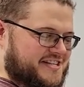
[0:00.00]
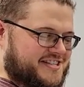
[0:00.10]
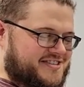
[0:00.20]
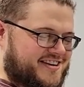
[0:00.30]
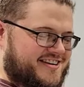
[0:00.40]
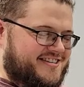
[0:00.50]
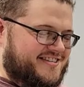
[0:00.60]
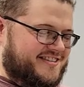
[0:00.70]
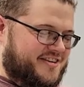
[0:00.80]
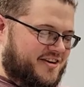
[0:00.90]
Strange,
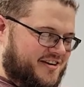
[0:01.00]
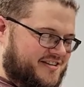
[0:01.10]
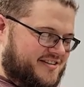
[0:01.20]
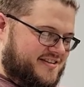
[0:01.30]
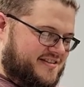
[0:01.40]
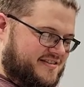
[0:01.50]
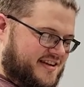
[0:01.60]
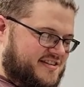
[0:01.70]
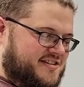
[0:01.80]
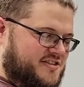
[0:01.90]
is it not,
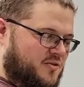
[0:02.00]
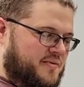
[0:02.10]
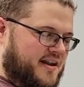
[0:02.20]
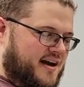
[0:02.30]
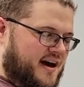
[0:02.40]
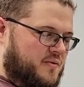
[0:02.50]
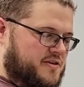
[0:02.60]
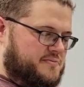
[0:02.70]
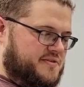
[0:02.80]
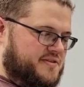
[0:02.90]
that so many I
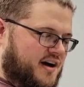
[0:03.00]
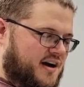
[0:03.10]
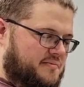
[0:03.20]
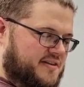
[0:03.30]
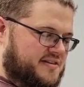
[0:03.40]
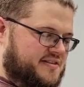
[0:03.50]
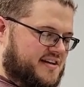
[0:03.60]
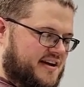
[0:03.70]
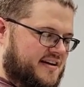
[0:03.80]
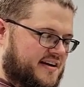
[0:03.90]
wish beside me
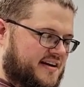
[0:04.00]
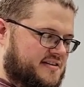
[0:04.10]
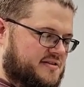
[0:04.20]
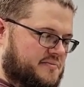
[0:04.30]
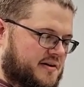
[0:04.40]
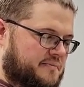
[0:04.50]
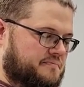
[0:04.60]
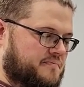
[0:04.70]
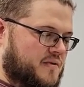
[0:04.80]
stand against me?